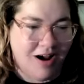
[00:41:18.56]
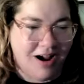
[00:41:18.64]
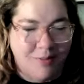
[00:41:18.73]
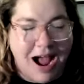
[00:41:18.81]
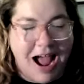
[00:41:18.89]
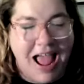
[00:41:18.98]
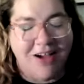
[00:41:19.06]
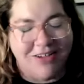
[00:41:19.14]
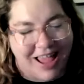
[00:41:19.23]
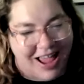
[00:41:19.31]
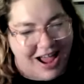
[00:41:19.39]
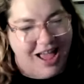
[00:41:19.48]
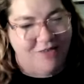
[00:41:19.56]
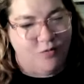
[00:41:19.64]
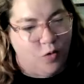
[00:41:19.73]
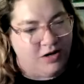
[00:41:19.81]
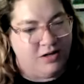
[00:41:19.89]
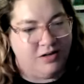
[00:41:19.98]
I have
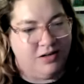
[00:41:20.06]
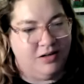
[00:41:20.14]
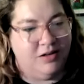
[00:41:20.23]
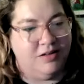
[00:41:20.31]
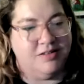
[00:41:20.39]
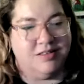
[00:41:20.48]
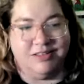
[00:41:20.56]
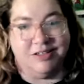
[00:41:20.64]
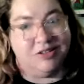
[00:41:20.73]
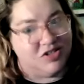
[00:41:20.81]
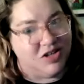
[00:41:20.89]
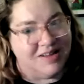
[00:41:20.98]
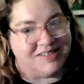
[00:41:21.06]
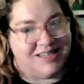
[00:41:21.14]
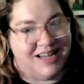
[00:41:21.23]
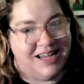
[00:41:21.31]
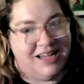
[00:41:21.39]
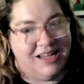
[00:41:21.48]
one. It's a little
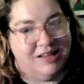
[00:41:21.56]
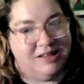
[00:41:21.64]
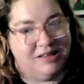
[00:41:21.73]
saucy.